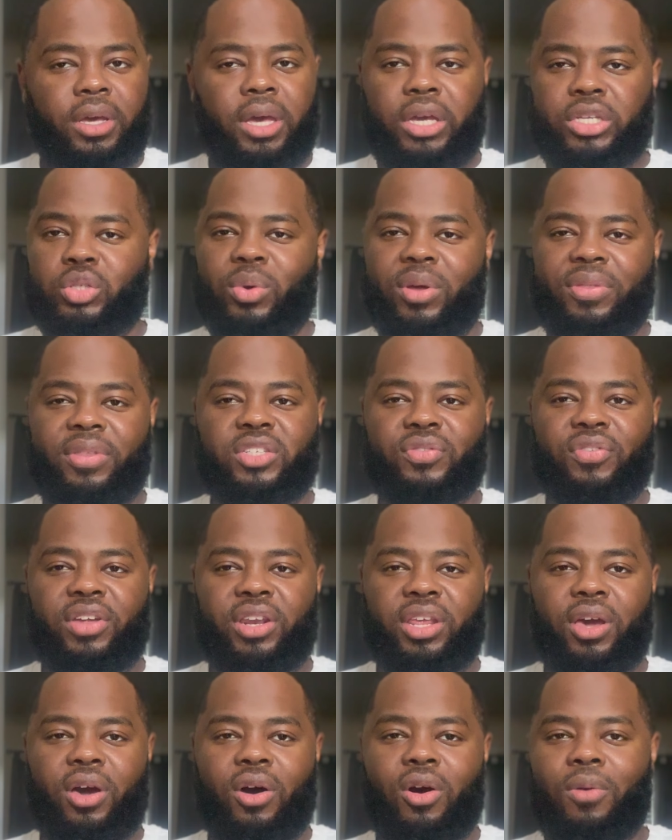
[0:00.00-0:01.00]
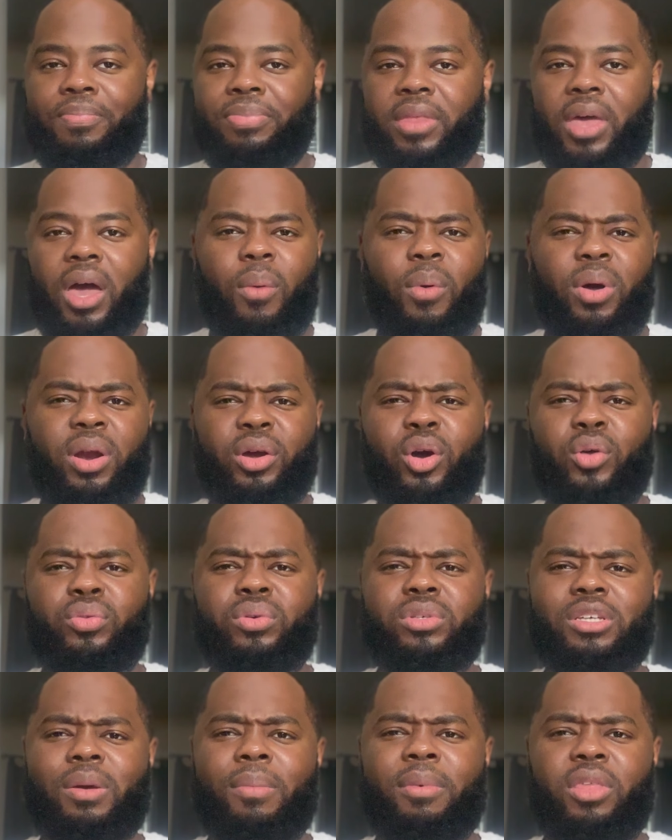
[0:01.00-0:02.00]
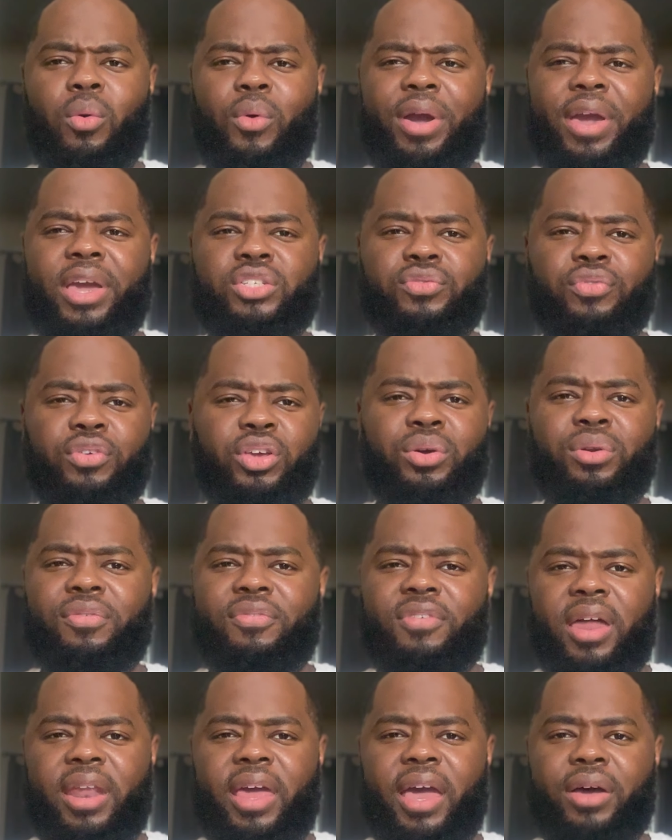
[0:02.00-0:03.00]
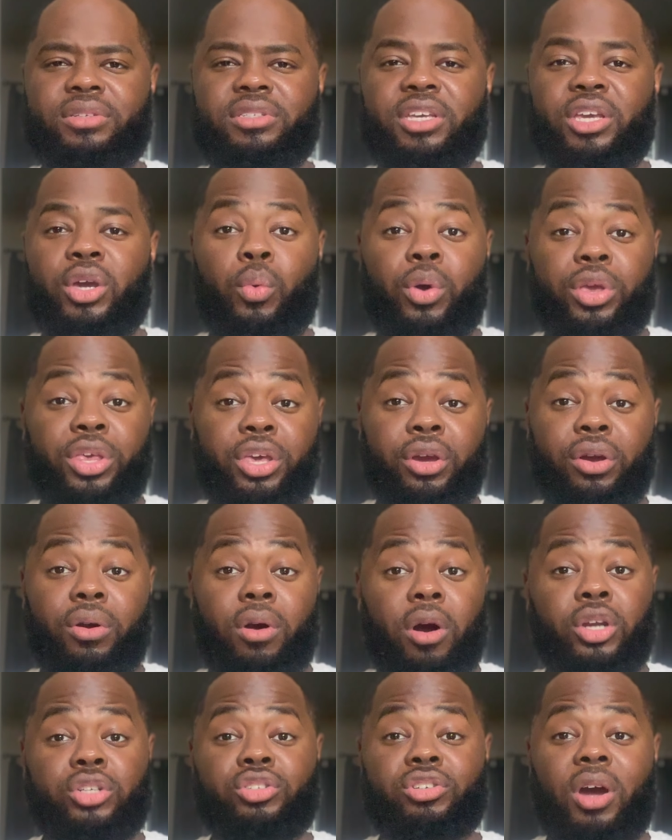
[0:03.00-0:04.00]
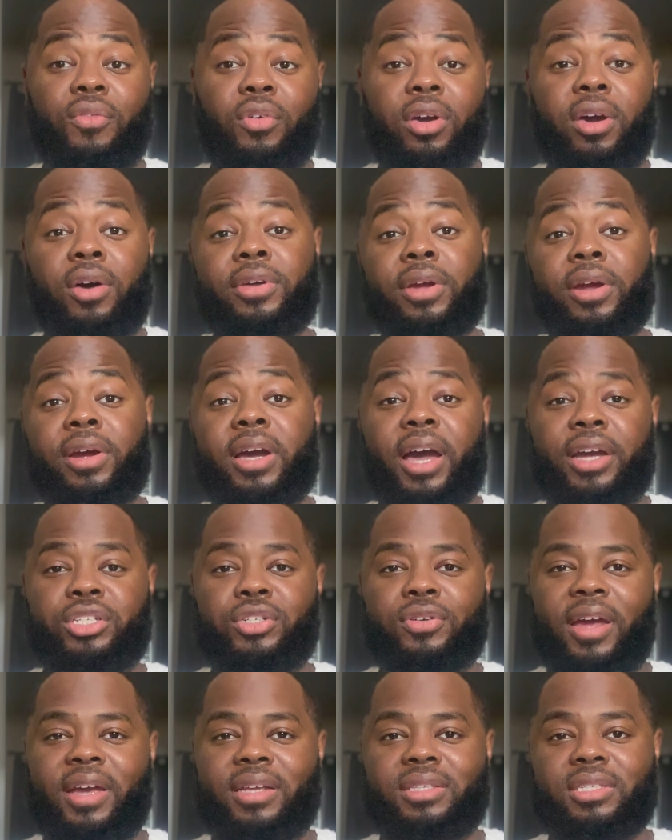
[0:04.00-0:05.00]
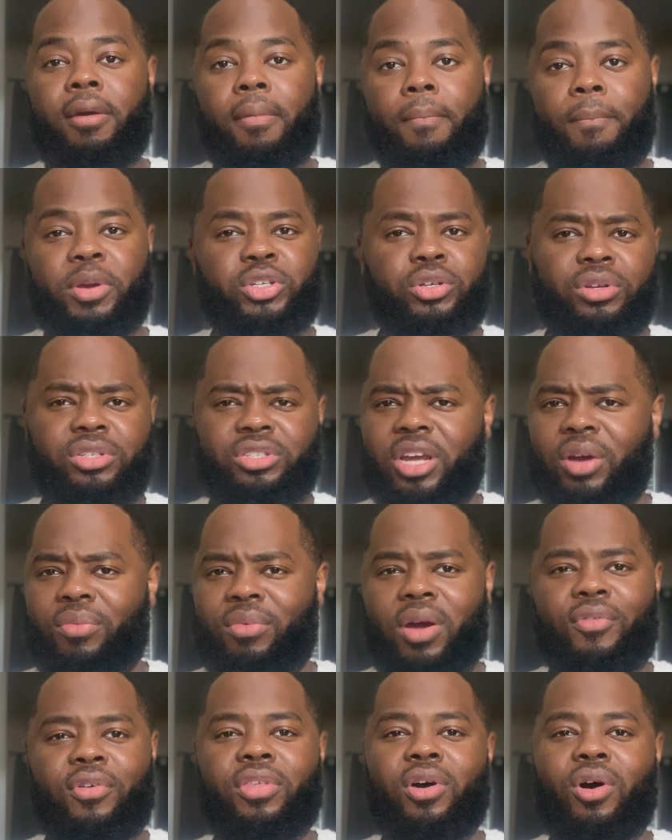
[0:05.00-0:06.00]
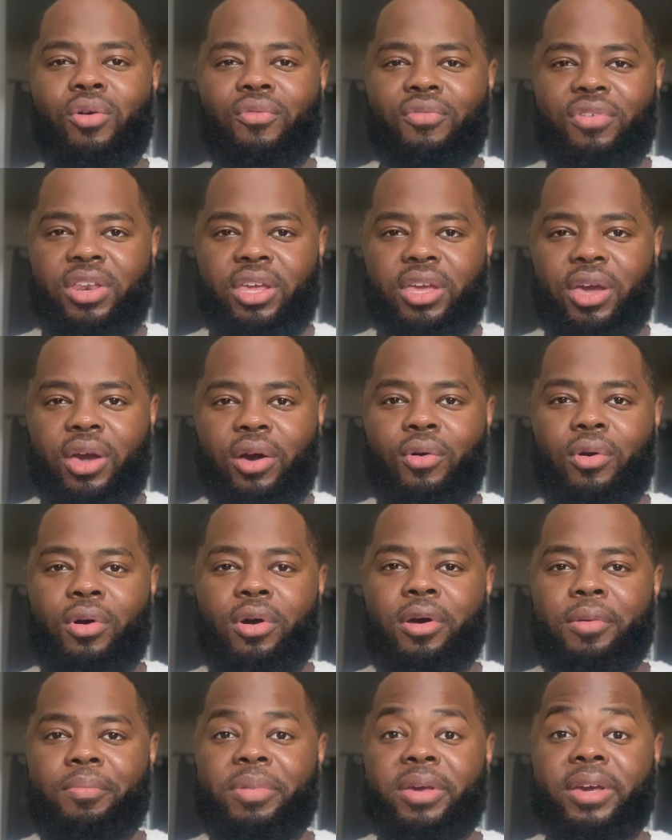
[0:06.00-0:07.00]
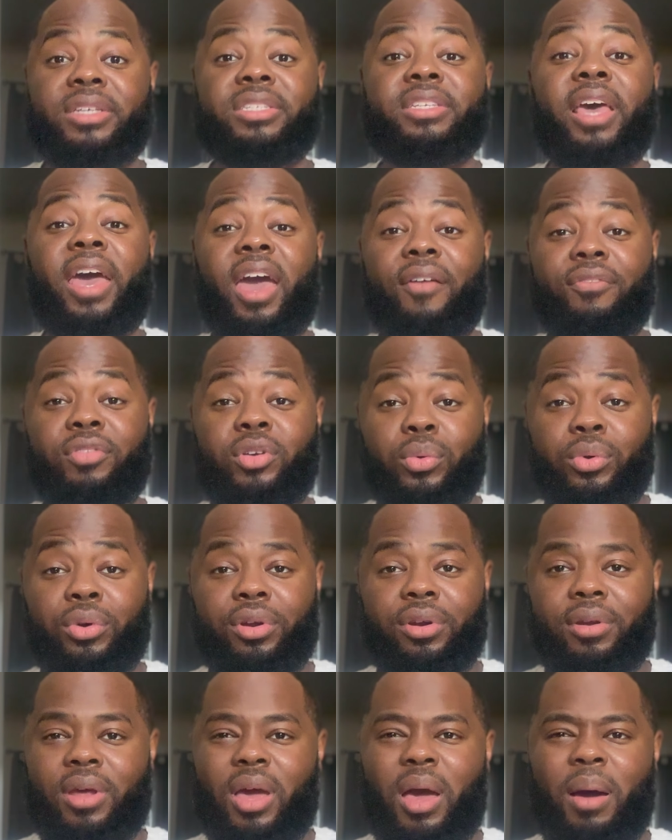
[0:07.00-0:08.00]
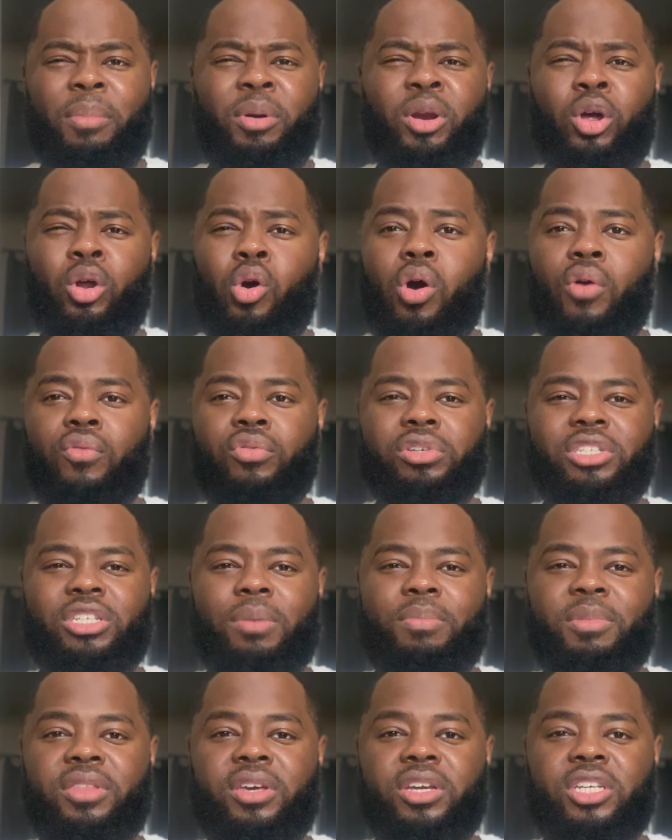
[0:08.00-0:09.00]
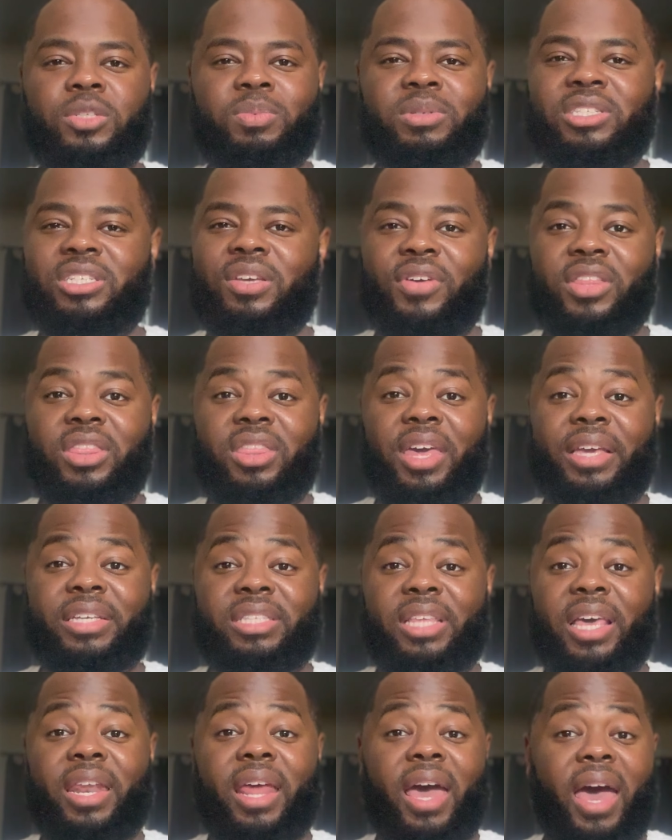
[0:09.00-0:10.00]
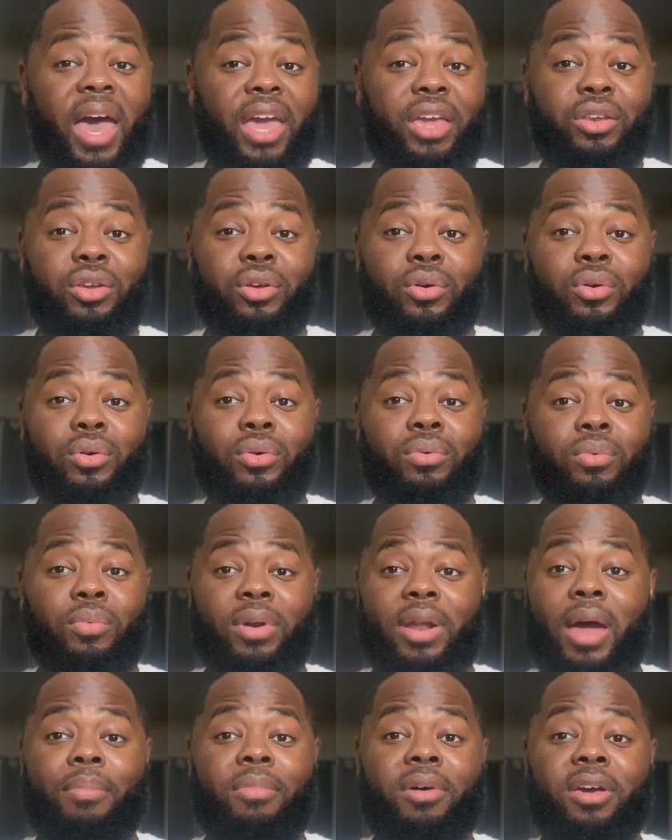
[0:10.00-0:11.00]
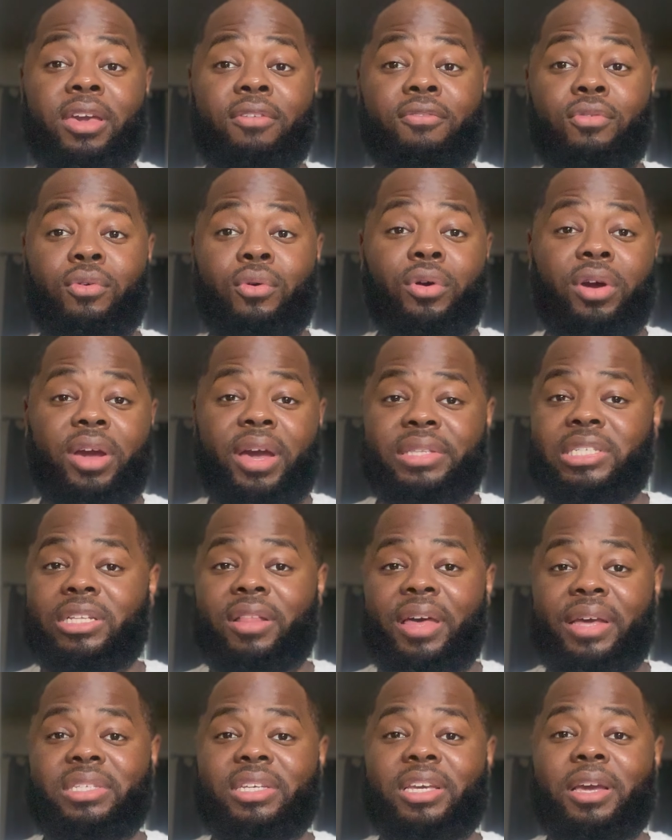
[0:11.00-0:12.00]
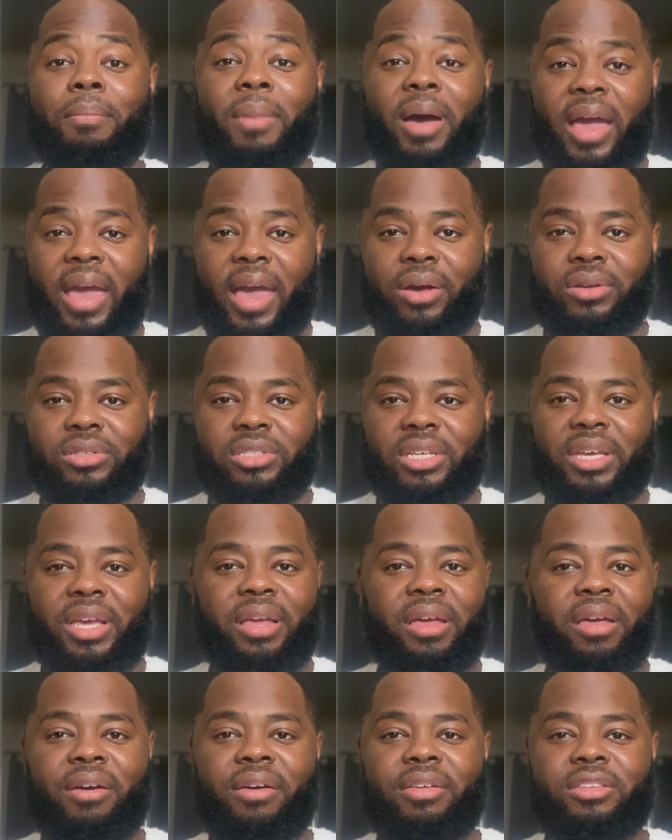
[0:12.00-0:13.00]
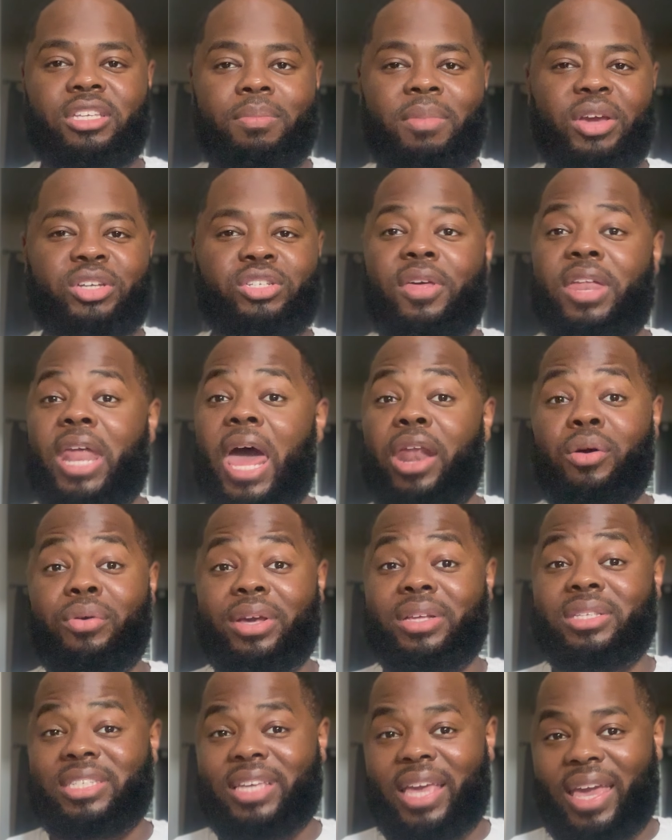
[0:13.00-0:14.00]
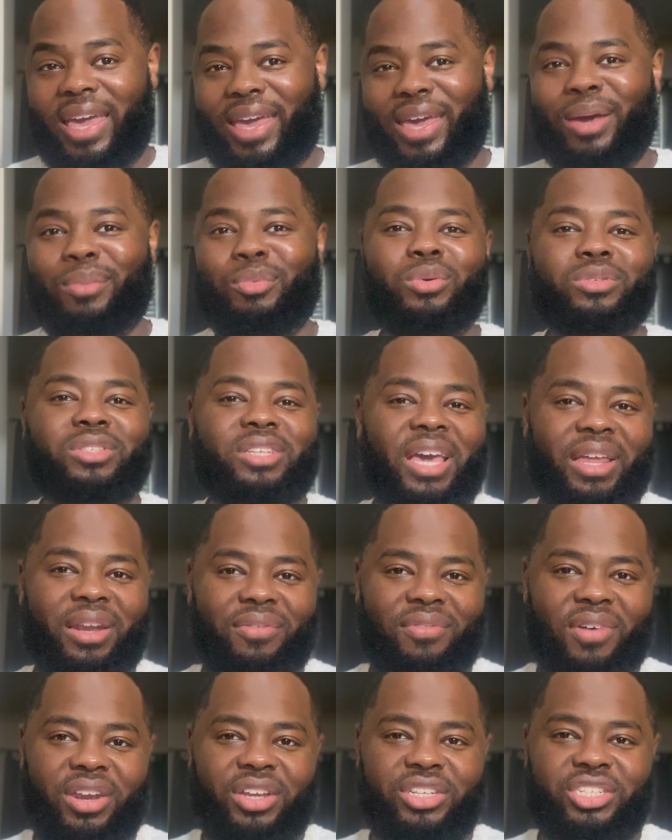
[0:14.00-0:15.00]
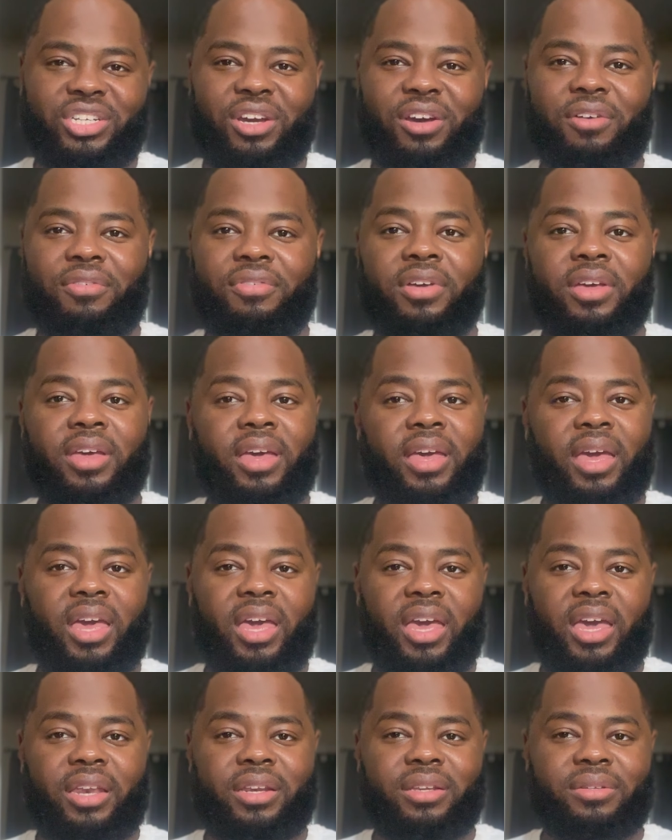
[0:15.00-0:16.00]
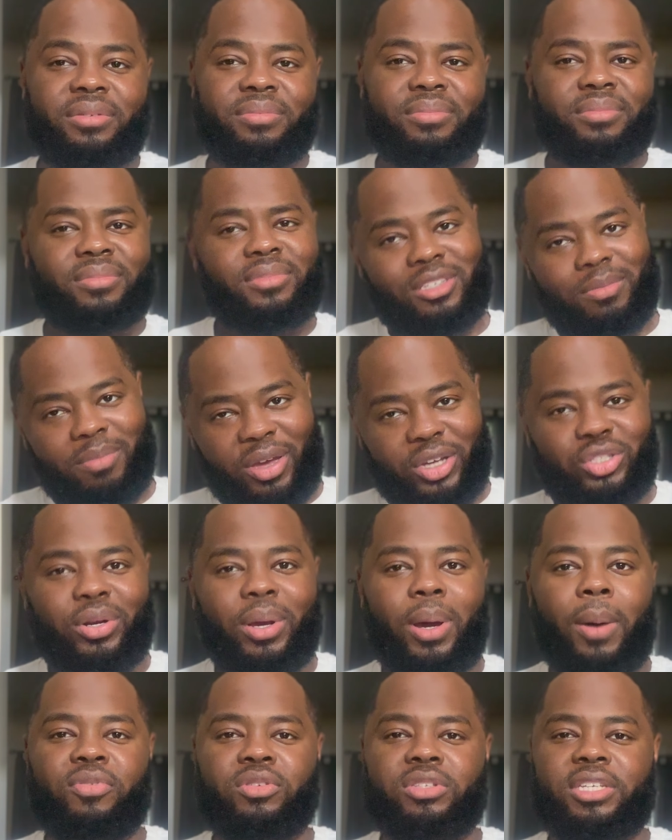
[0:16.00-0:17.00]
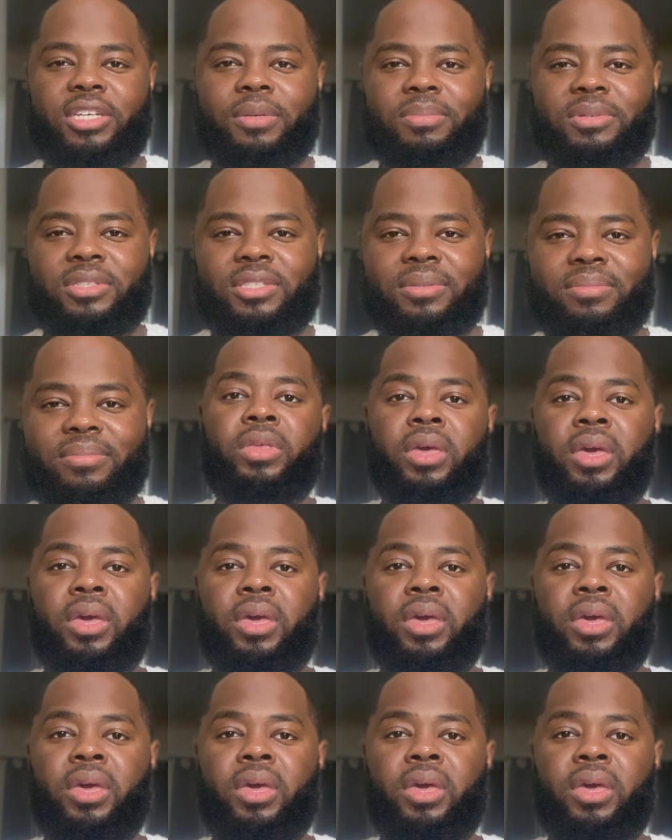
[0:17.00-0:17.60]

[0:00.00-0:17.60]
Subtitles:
So in this video, I want to go through some of the ways for you to find housing when you're on a travel healthcare contract. Be sure to stick around for the whole video because afterward, I'm going to go over some of the specific things that I do when I'm looking for and selecting my housing to make sure that I don't get scammed or taken advantage of, and some extra helpful tips.